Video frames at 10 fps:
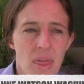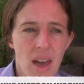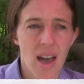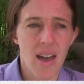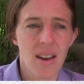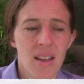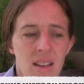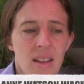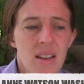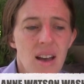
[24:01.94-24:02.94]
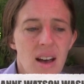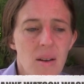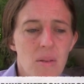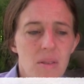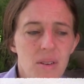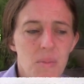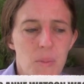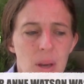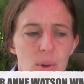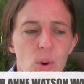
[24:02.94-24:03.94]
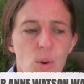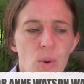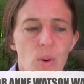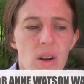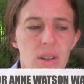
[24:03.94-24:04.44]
that uh, people who